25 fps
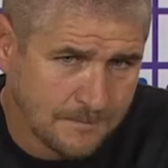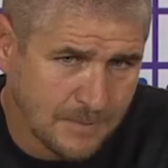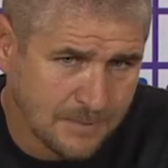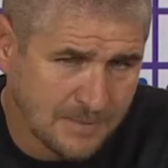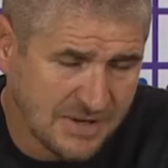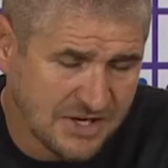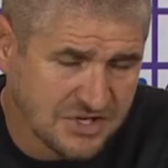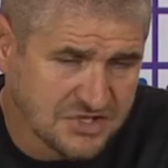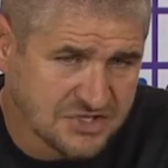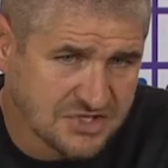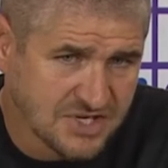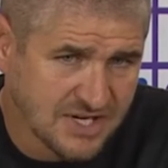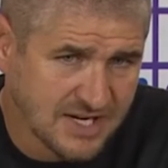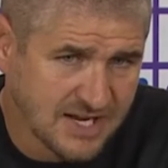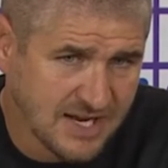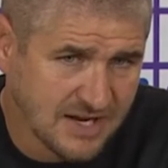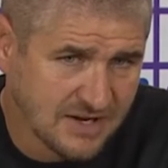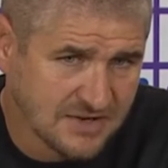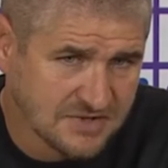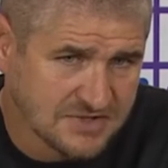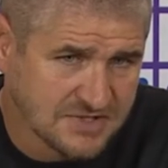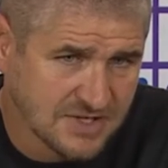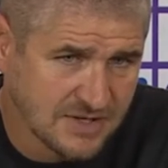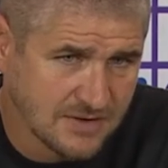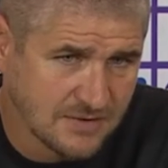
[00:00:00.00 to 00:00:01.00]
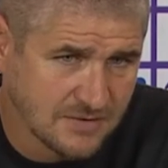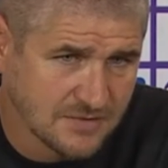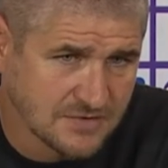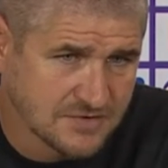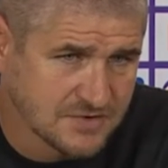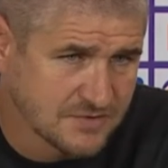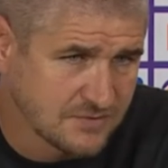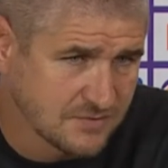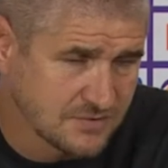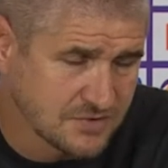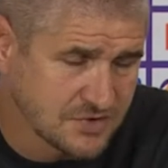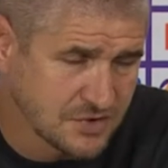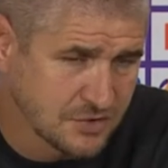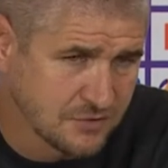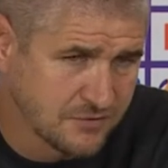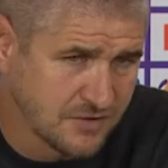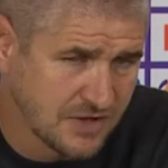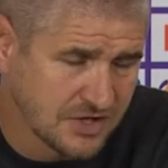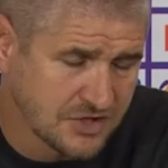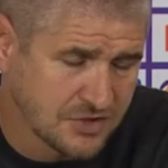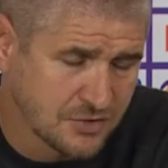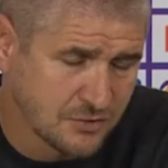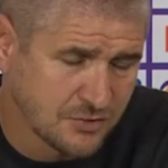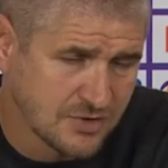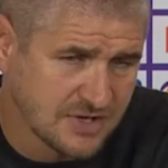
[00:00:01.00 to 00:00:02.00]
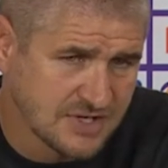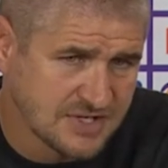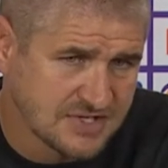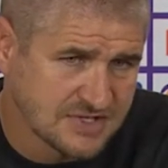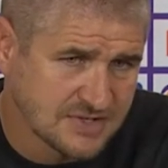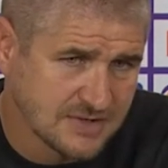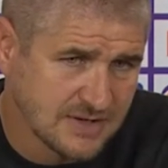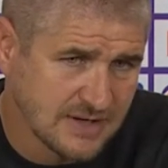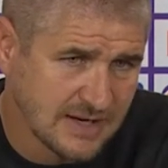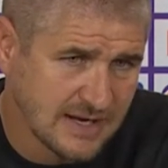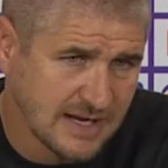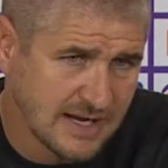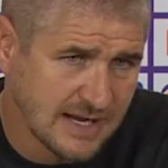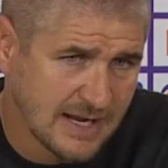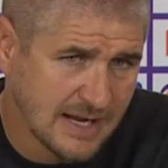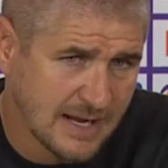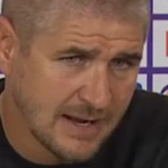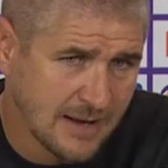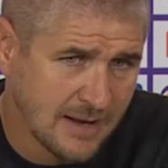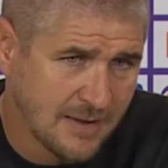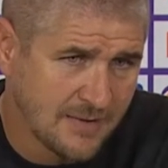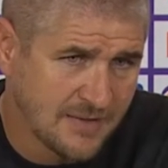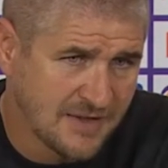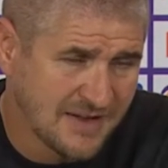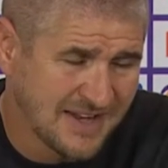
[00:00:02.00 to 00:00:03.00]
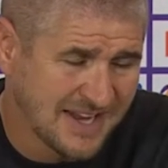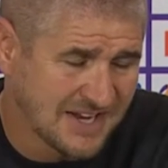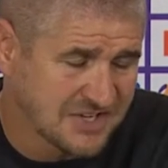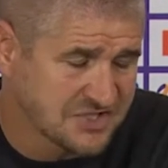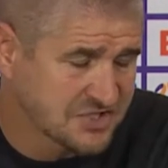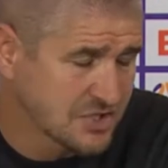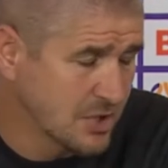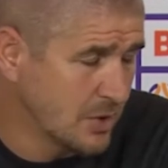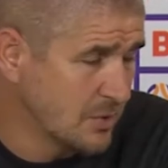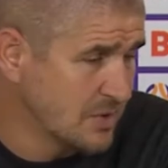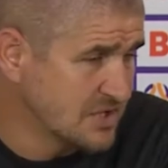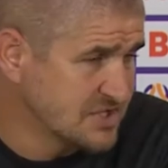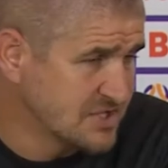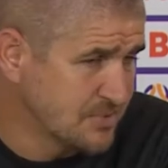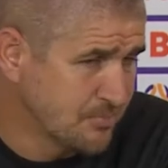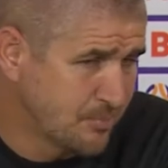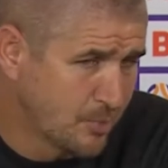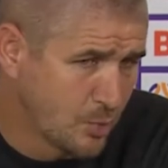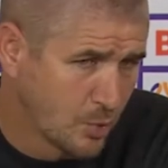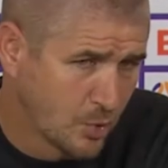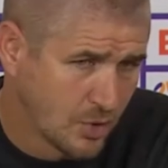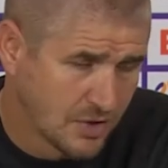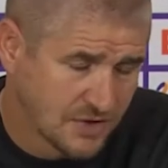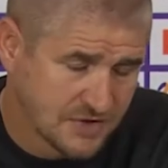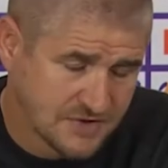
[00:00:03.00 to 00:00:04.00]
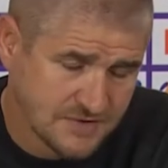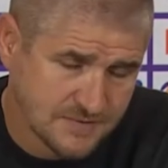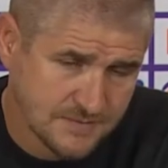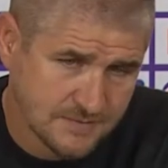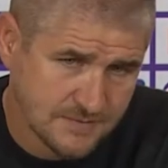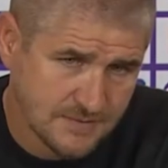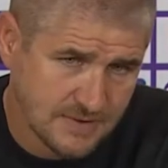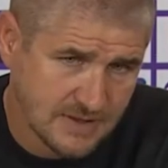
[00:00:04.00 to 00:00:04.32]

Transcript: managed to get ourselves two victories. The next goal is important.